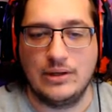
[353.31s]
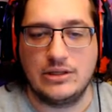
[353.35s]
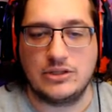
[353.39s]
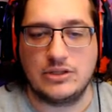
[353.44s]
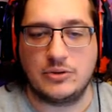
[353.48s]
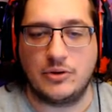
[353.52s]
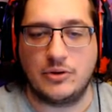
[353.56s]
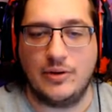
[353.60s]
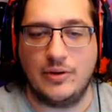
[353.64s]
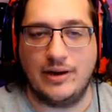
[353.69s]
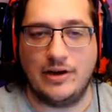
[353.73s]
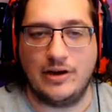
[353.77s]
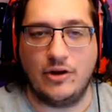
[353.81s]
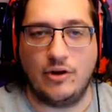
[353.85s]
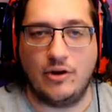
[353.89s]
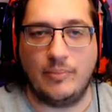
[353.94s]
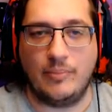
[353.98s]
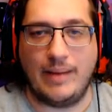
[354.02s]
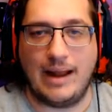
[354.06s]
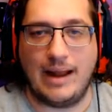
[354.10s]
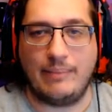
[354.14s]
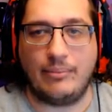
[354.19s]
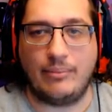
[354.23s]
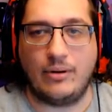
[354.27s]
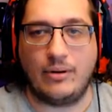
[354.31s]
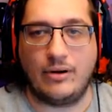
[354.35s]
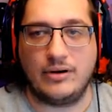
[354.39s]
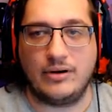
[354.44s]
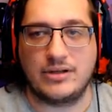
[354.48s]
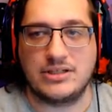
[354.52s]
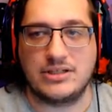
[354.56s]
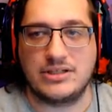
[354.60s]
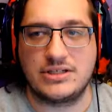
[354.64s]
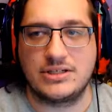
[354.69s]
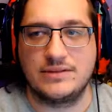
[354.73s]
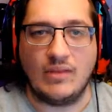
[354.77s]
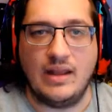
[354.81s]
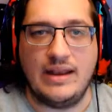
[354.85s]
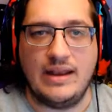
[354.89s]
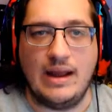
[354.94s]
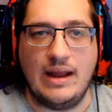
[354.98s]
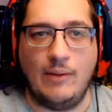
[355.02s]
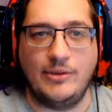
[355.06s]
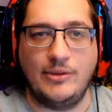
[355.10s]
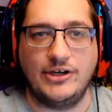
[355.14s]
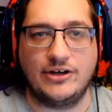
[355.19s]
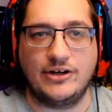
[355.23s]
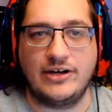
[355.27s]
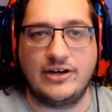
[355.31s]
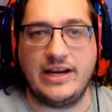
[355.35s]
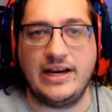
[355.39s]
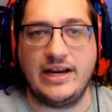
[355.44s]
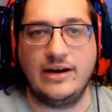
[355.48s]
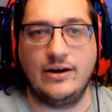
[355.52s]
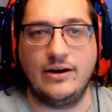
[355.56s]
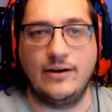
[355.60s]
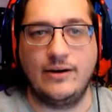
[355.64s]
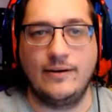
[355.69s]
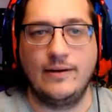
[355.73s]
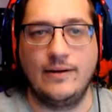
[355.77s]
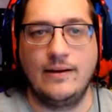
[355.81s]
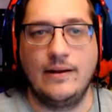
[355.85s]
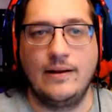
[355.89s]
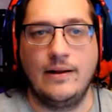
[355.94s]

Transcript: So go ahead and go to buy parts. Now when you're here,